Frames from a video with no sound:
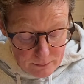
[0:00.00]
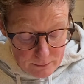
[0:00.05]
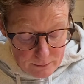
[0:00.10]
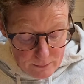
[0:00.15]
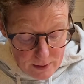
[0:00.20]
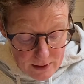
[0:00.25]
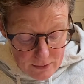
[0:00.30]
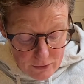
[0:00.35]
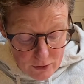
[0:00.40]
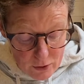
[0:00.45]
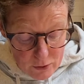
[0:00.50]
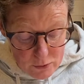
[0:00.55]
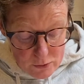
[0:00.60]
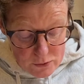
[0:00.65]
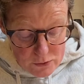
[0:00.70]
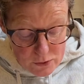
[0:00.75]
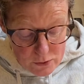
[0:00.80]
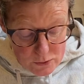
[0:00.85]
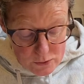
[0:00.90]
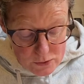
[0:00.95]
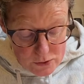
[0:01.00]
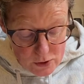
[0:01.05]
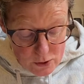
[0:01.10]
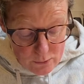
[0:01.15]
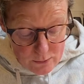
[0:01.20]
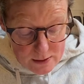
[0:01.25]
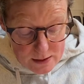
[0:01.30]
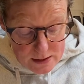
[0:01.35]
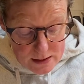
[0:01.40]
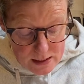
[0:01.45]
May those who sow
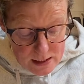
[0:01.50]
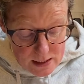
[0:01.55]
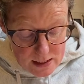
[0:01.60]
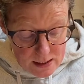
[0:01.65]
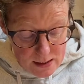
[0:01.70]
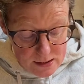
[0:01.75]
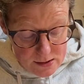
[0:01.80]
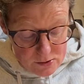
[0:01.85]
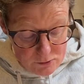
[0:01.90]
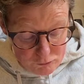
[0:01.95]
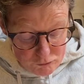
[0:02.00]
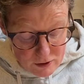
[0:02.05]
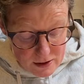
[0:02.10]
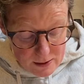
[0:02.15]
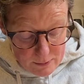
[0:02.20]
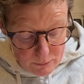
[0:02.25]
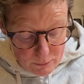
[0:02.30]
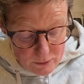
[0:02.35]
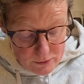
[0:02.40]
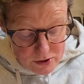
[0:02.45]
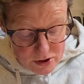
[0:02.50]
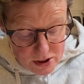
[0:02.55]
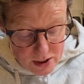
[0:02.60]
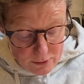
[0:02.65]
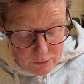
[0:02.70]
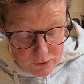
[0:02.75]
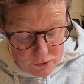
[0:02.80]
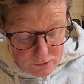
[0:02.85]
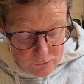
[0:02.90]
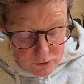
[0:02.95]
in tears reap with
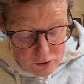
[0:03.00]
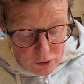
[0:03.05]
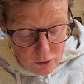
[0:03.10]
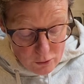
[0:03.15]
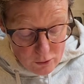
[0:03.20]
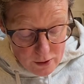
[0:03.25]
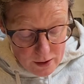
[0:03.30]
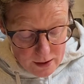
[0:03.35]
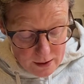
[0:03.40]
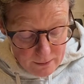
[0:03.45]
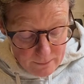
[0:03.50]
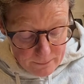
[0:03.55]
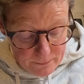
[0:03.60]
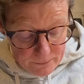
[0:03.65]
shouts of joy.